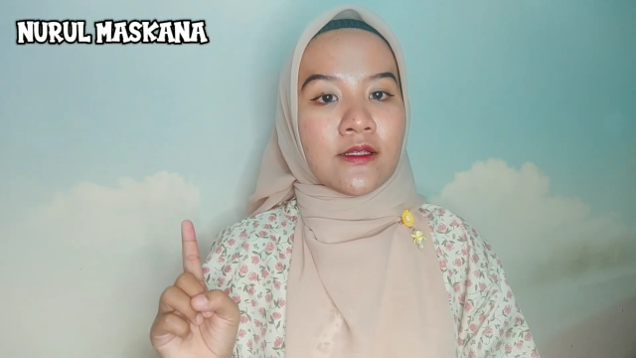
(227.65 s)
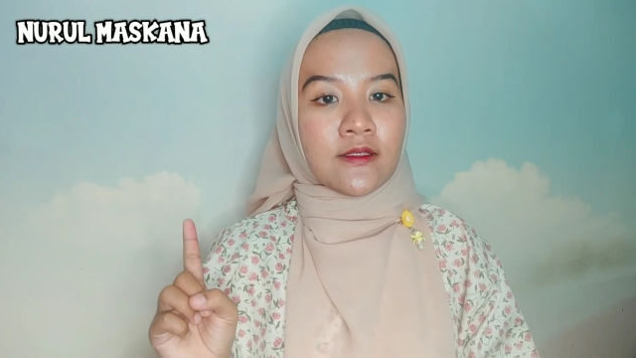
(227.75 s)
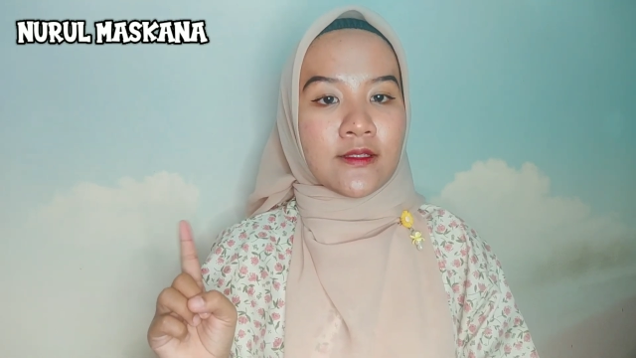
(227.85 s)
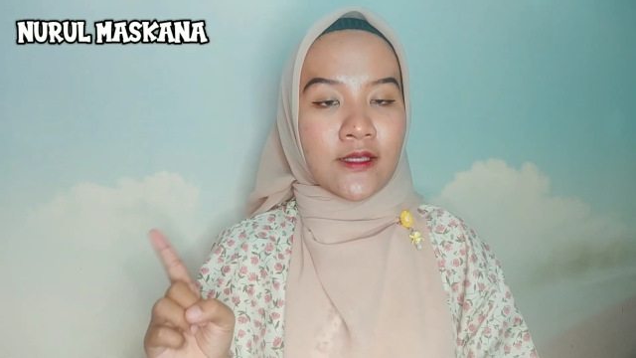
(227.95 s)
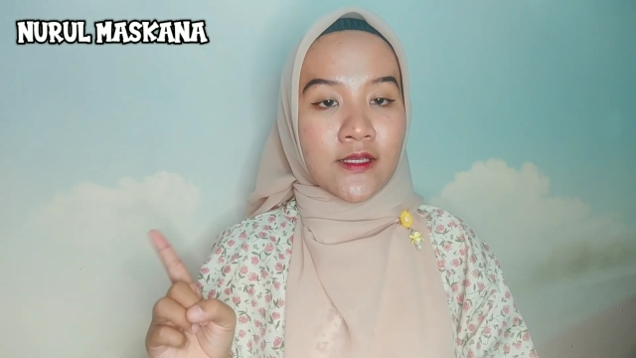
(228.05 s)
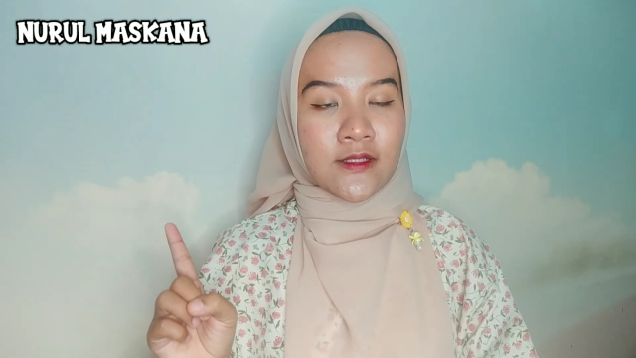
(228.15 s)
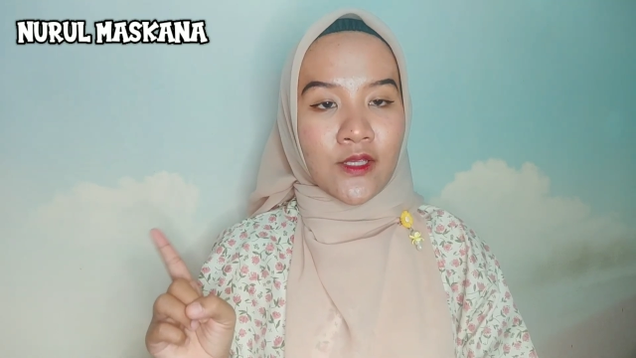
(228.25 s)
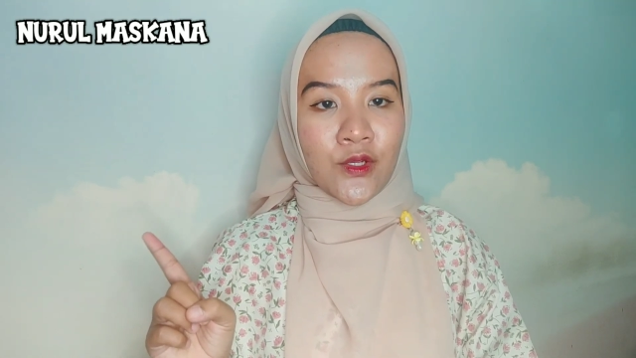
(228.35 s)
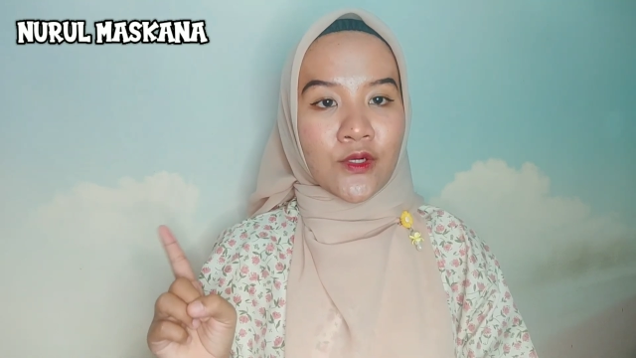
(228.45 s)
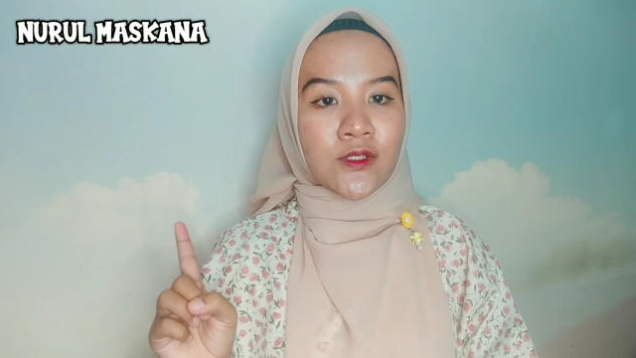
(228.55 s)
the test
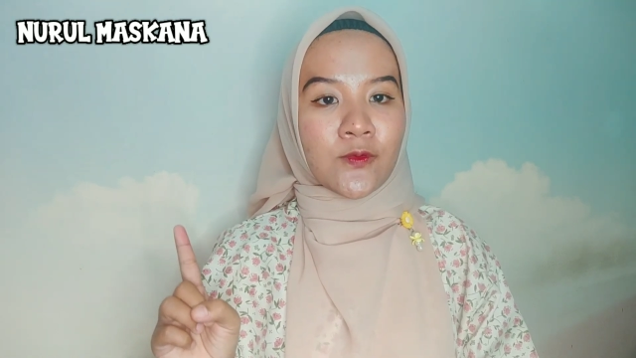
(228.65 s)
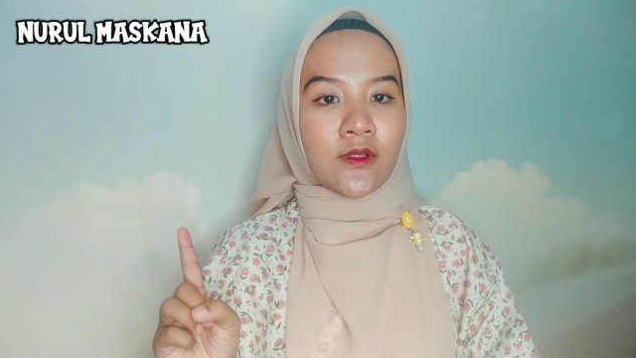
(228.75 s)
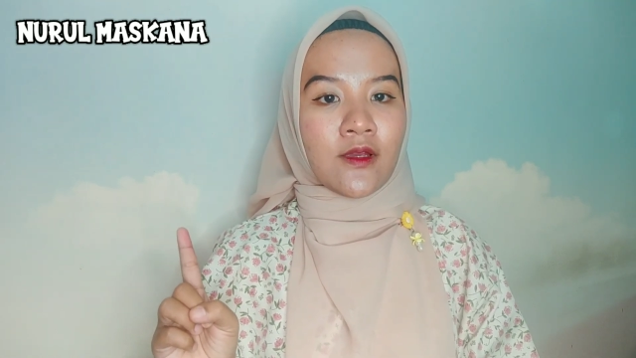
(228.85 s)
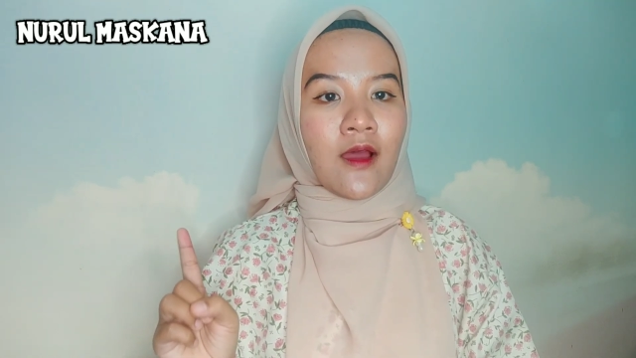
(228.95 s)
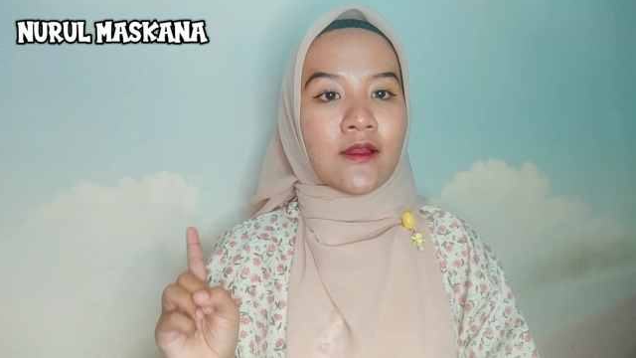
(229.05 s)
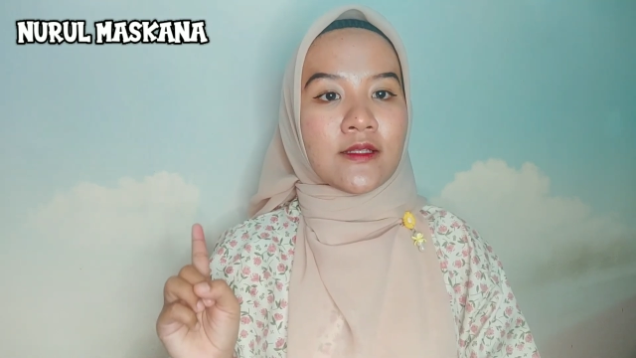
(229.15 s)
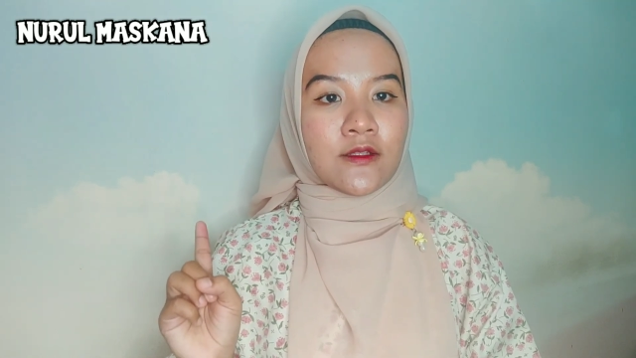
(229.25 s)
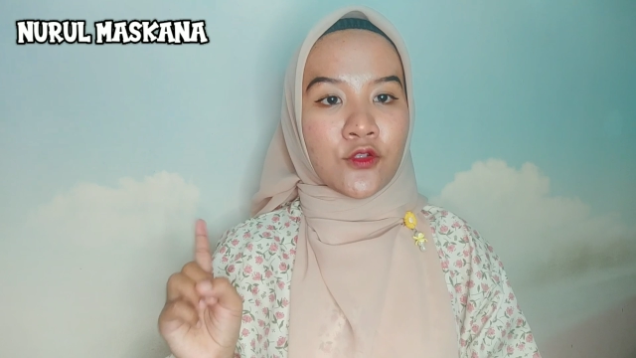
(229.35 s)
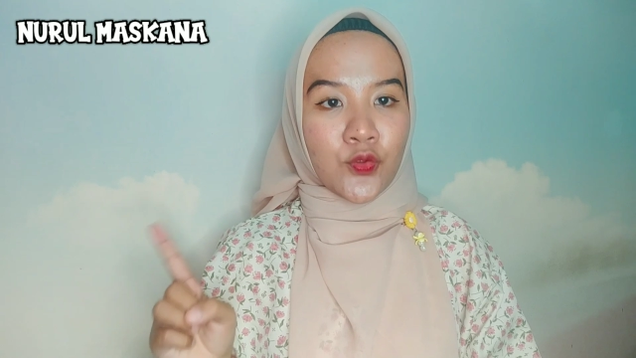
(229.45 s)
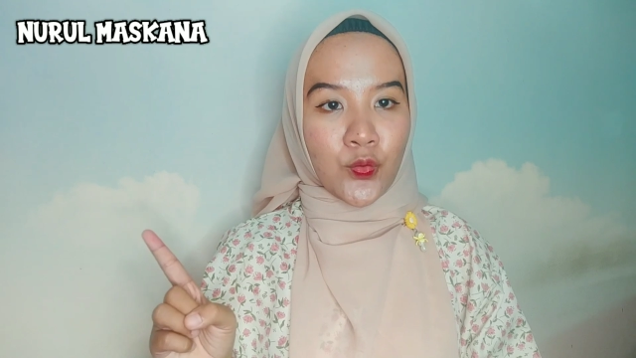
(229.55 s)
takers will get
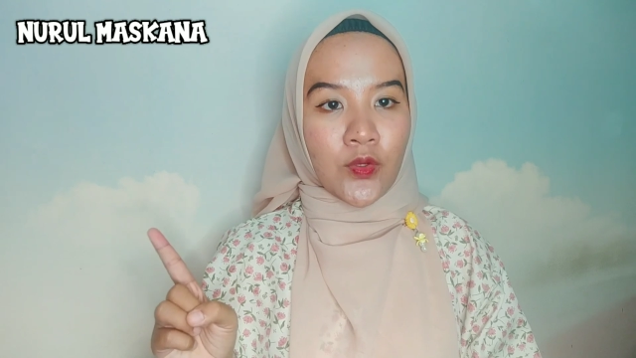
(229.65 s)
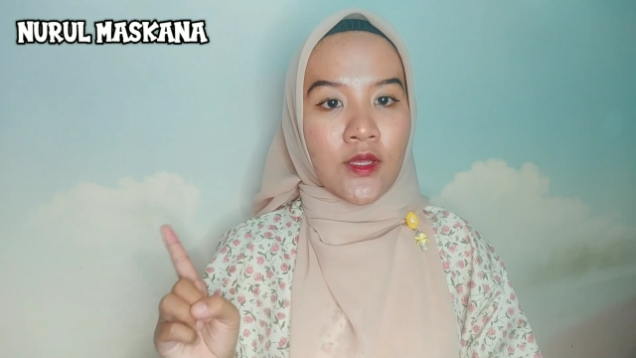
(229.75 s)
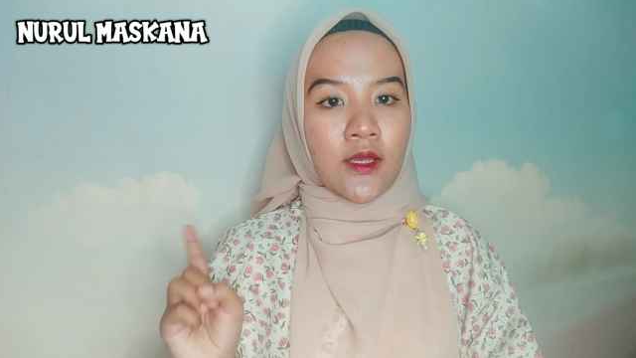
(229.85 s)
2.